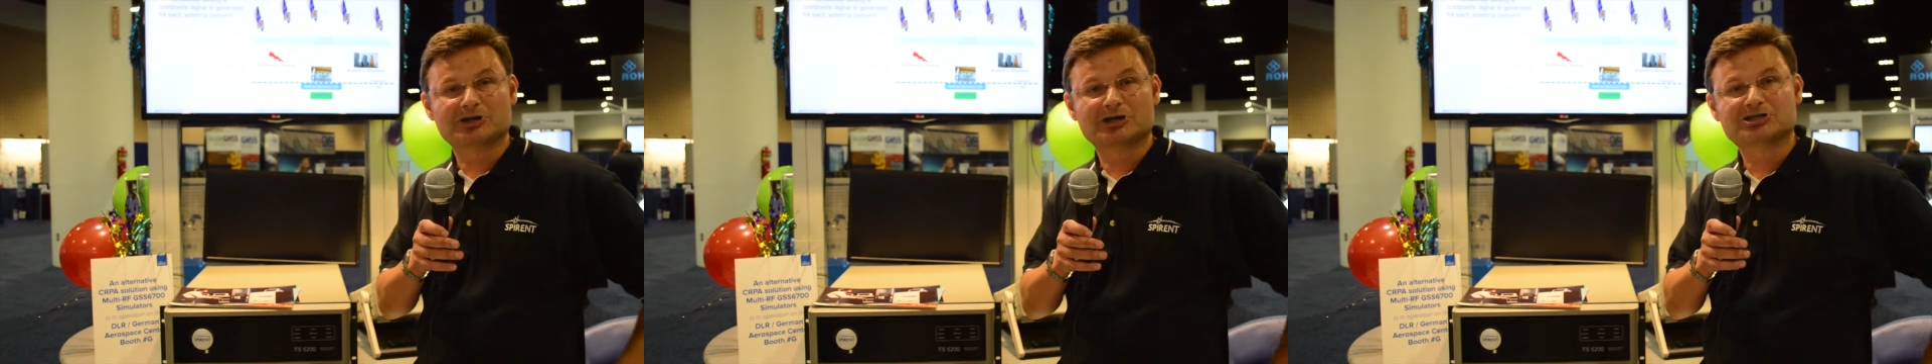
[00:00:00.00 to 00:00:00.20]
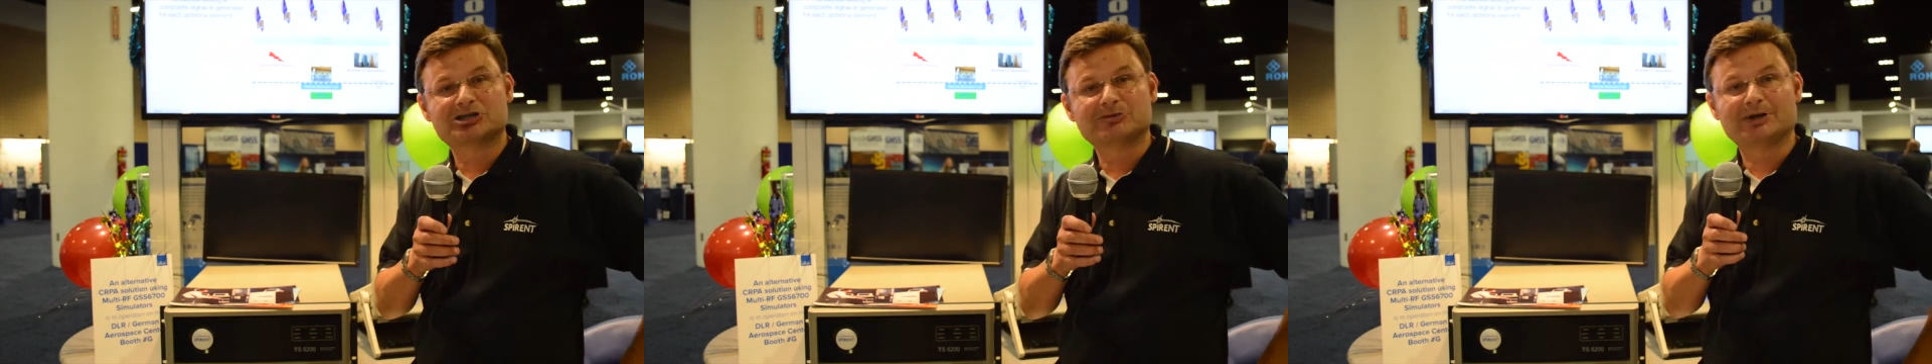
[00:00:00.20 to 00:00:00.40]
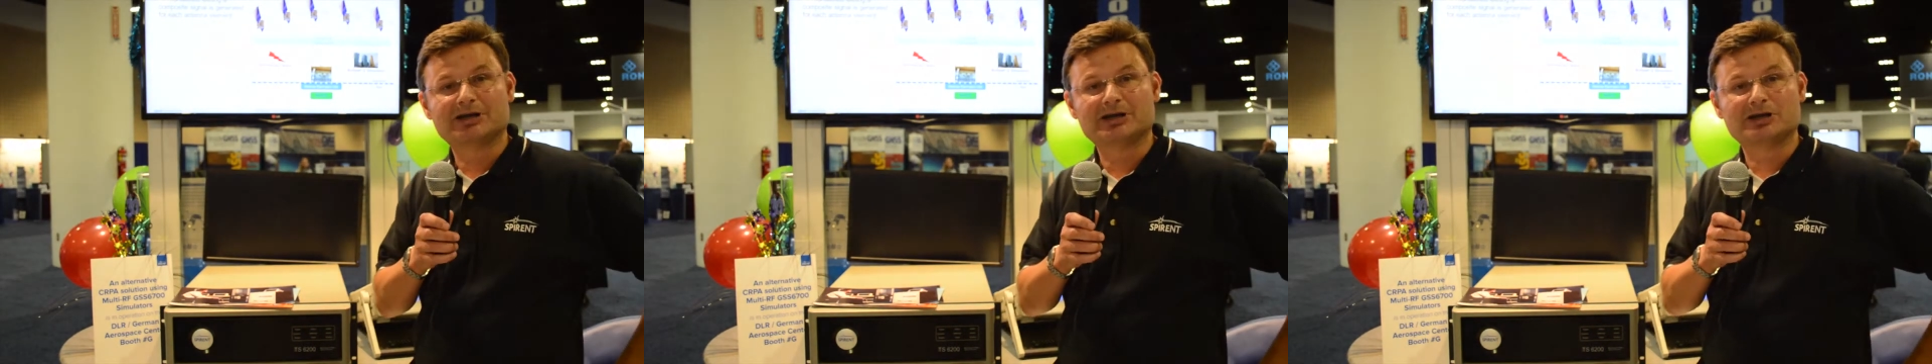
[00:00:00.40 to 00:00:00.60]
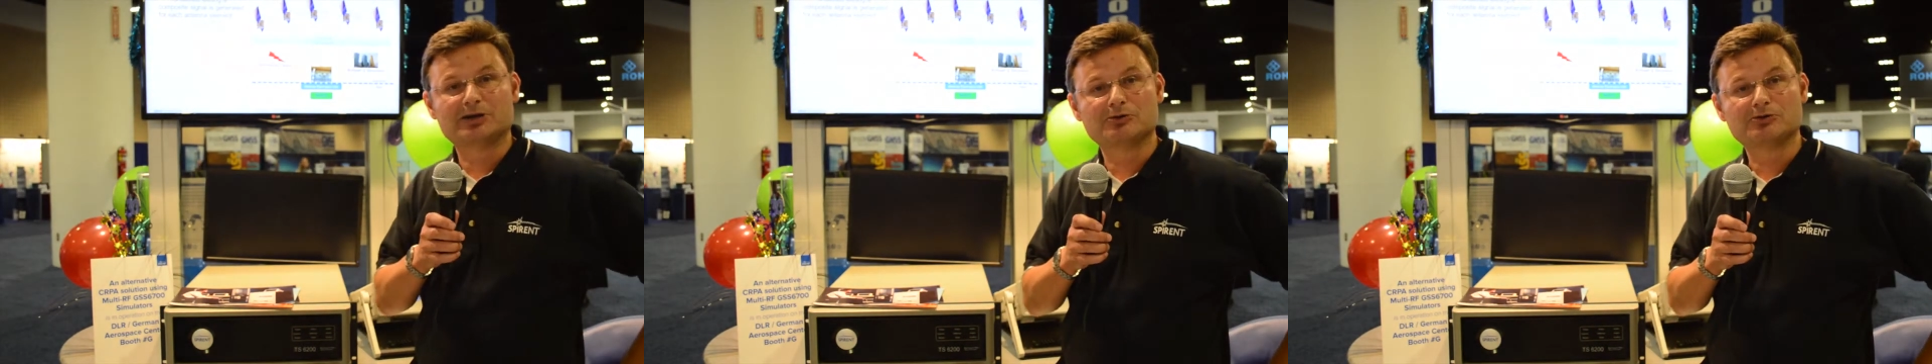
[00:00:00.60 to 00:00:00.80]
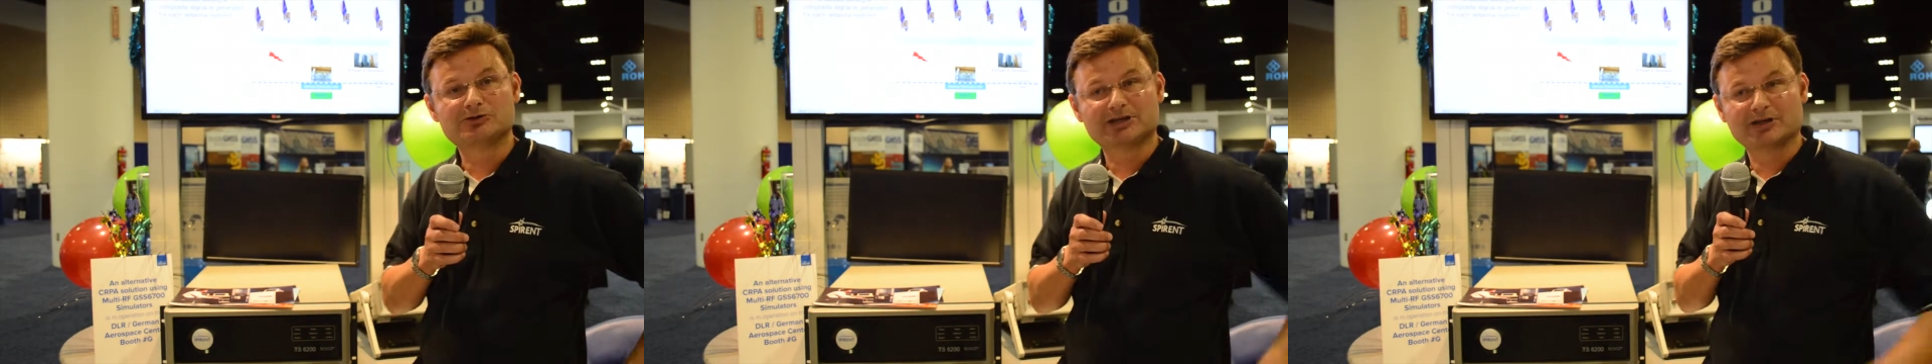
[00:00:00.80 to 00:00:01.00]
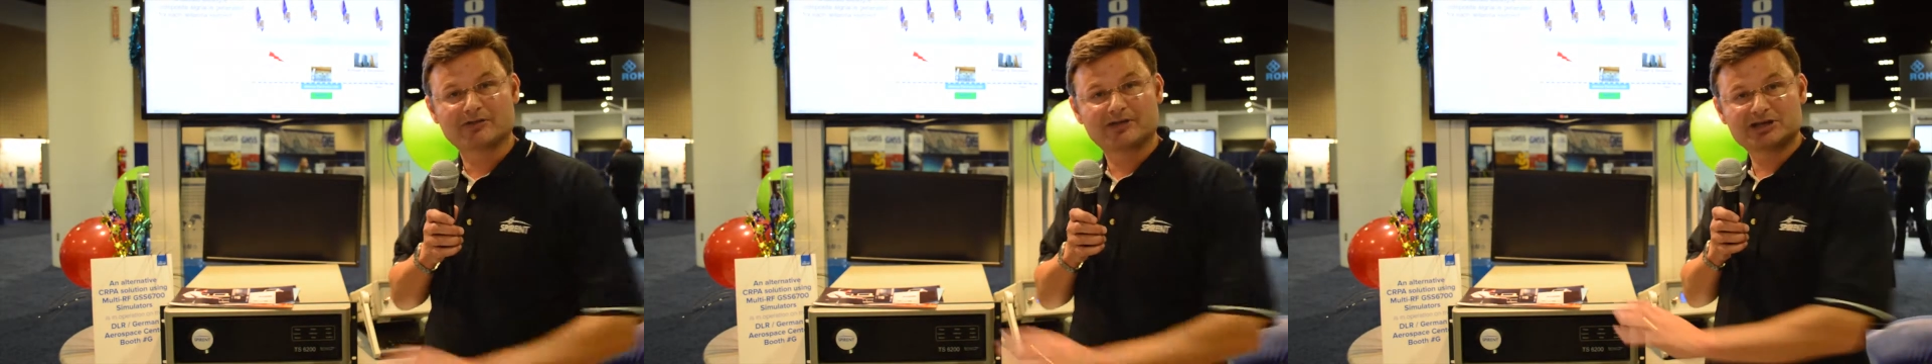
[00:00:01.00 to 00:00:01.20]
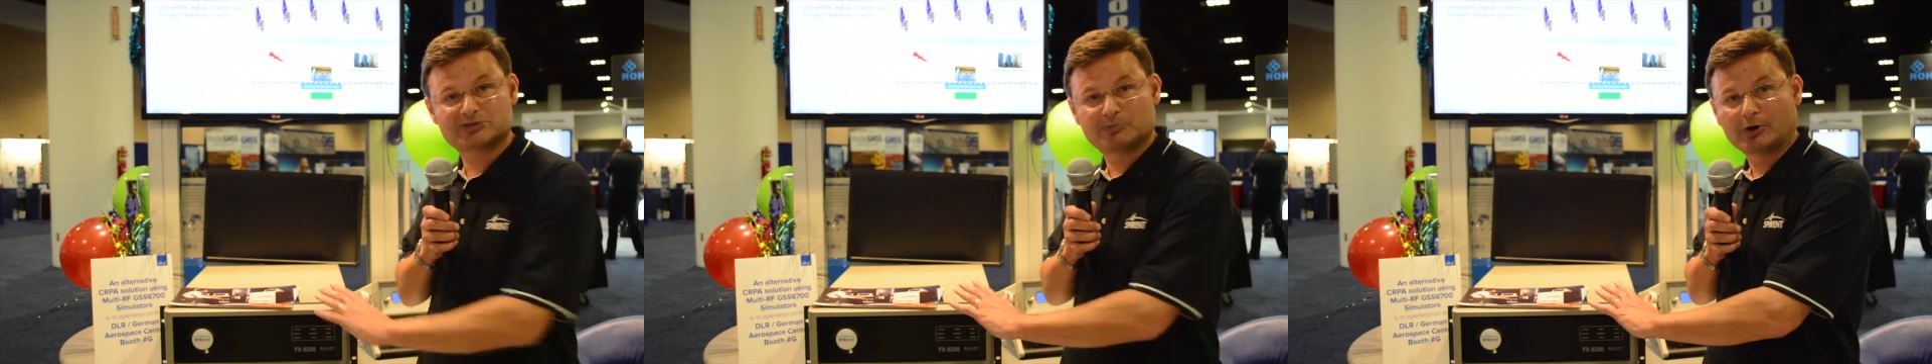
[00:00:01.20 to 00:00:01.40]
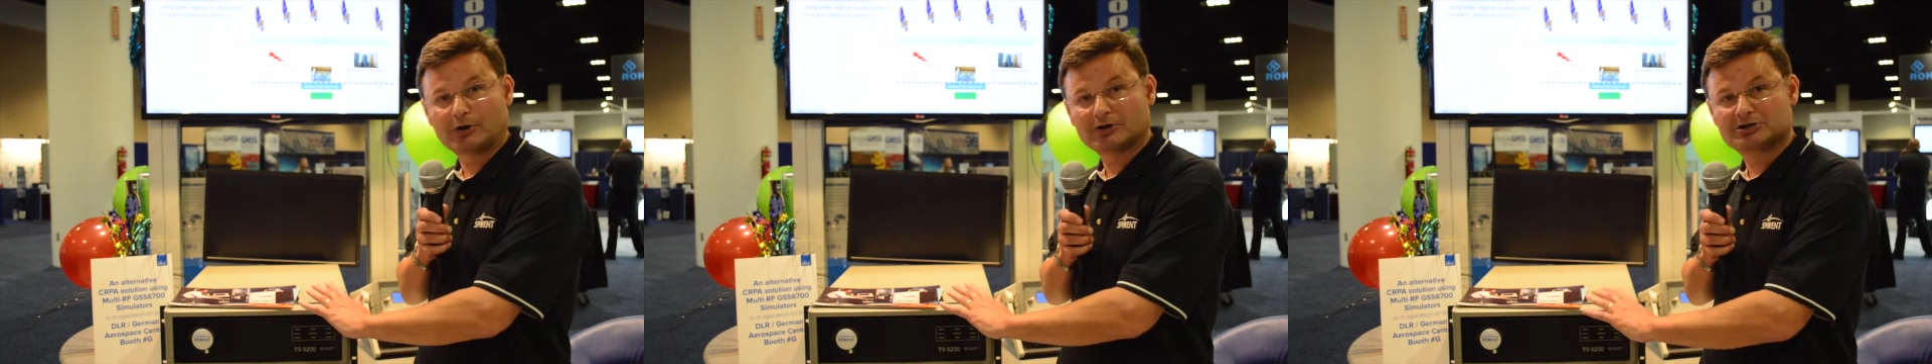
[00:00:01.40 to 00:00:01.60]
us to be using this
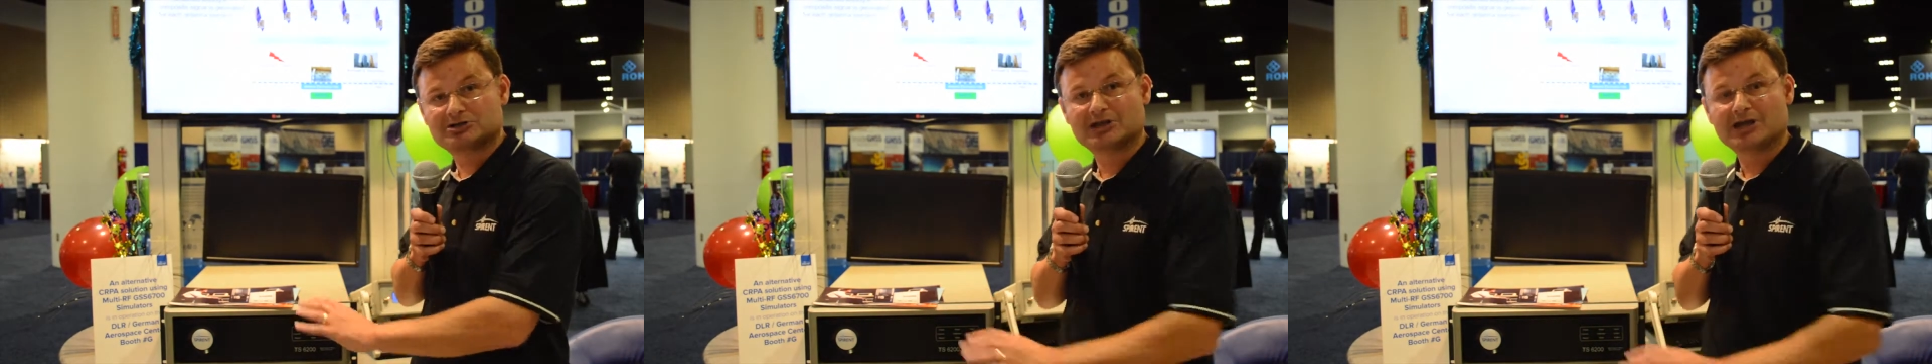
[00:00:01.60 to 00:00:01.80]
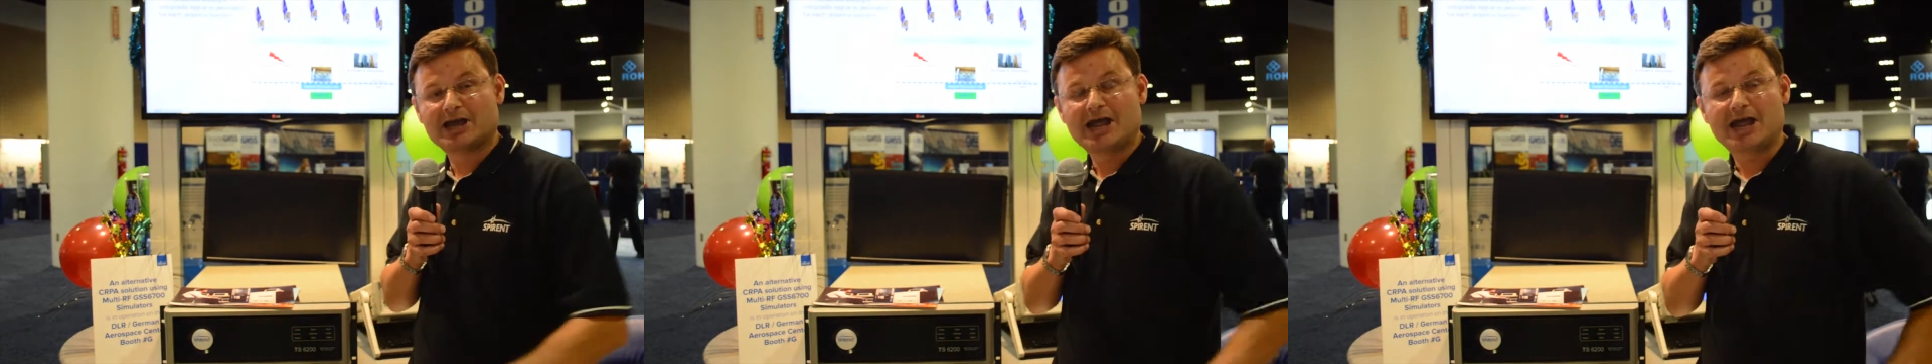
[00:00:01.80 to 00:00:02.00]
box